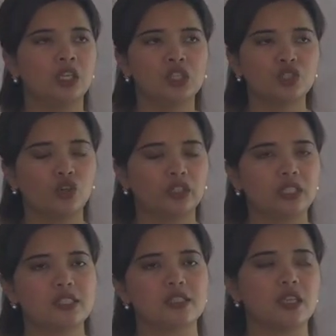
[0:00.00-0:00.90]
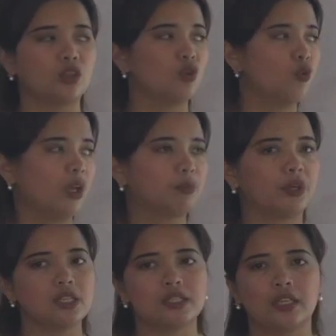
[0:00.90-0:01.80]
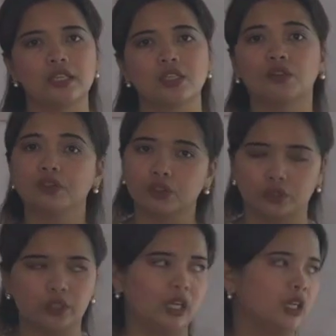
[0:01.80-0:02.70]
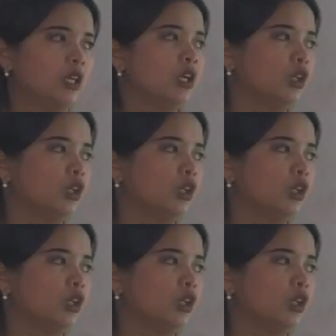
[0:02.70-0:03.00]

In short, this is a two-way process of learning.